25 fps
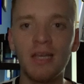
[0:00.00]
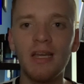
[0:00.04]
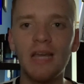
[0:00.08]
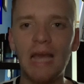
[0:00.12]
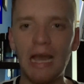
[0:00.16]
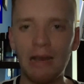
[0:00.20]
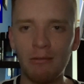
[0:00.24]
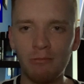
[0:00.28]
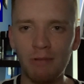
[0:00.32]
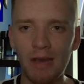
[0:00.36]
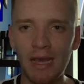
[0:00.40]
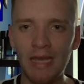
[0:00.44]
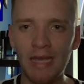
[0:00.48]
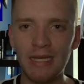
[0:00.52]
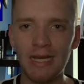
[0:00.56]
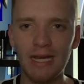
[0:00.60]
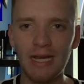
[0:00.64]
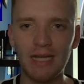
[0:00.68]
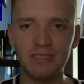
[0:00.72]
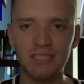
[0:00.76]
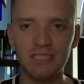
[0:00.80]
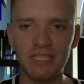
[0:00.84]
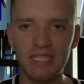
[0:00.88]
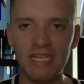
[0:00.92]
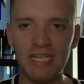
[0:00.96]
away
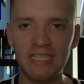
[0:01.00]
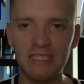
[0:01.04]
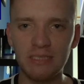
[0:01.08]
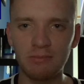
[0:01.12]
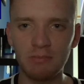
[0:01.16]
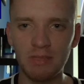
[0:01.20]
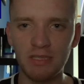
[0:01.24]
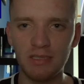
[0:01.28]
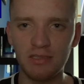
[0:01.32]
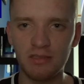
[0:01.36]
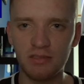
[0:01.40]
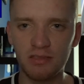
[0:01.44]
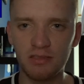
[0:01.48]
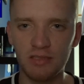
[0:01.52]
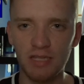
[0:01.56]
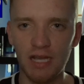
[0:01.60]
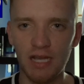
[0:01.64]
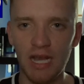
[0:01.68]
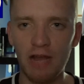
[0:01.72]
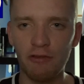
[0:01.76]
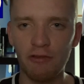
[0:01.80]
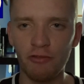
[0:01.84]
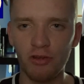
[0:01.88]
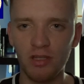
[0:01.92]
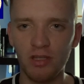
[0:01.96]
at Kidderminster
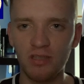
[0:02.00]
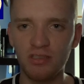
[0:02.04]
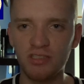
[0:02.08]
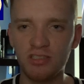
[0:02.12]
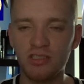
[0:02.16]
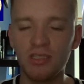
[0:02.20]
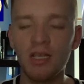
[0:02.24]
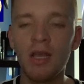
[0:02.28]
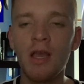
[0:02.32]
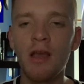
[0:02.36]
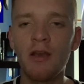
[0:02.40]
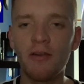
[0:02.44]
Harriers.